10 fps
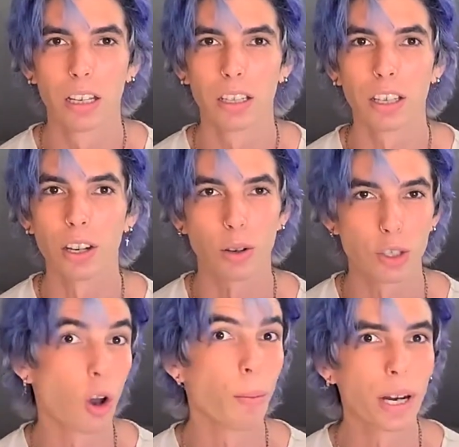you know,
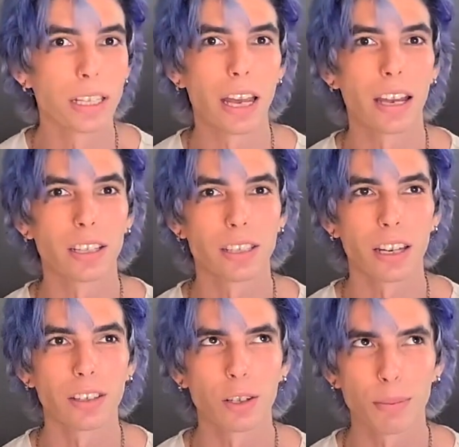so many takes,
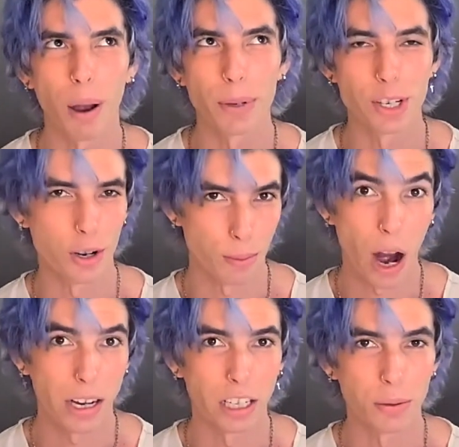then you probably should have
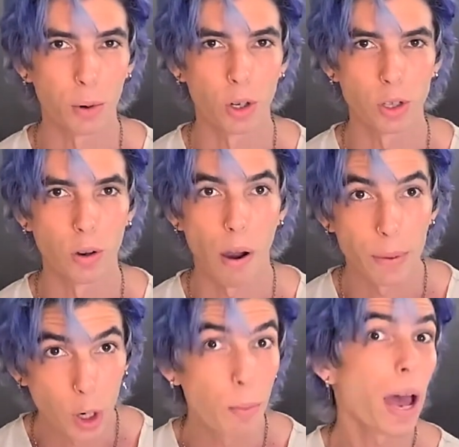practiced more. So I
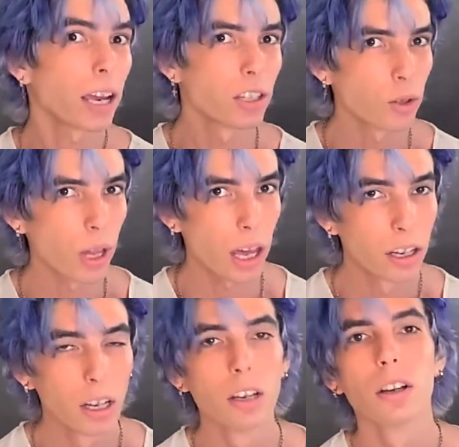would go back and do
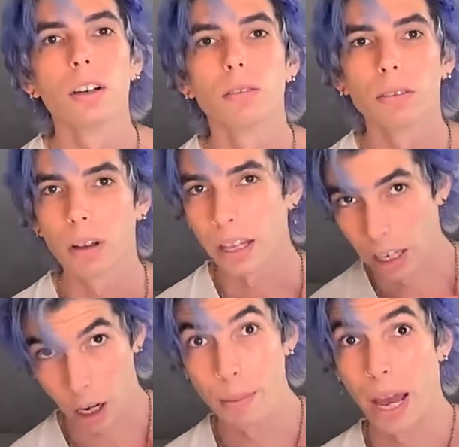that and
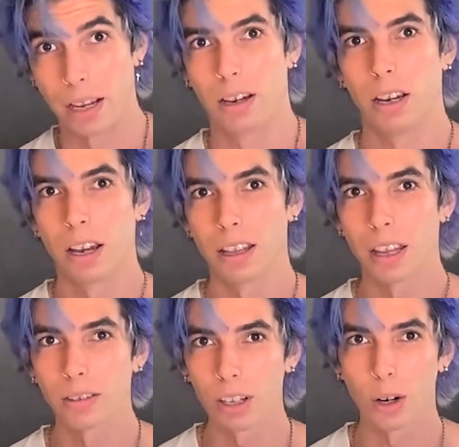then come back and
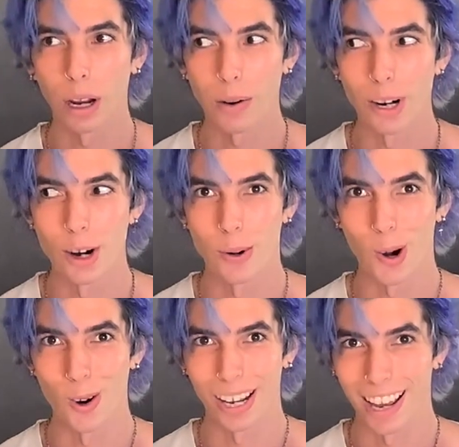then, you know, get ready to
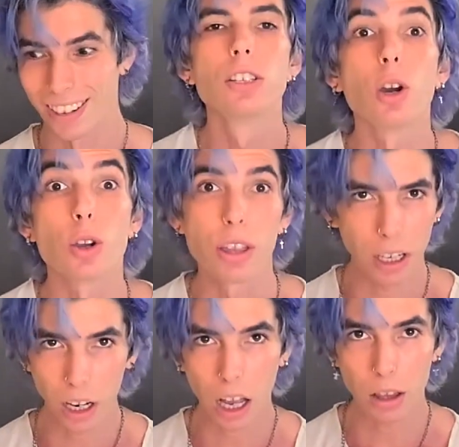record again. So you think
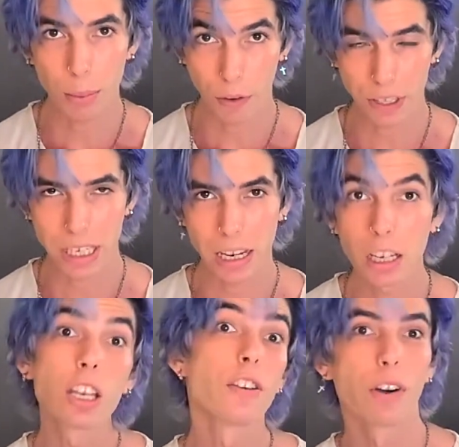you got the perfect
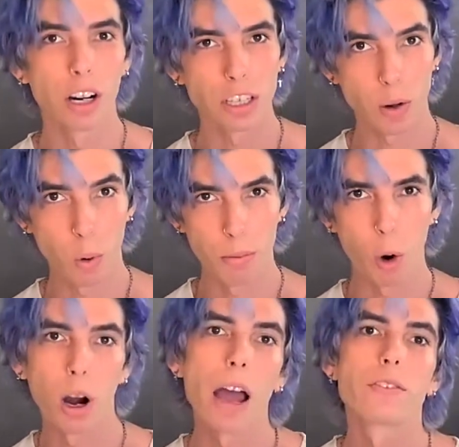take, you've already done one
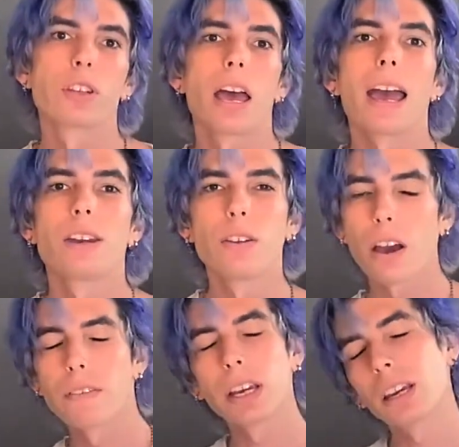more after that, and you
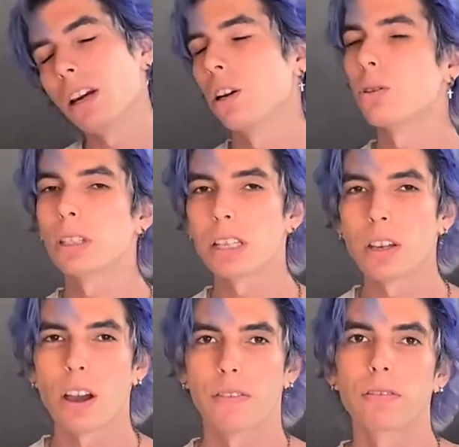have like, I don't know, let's say you have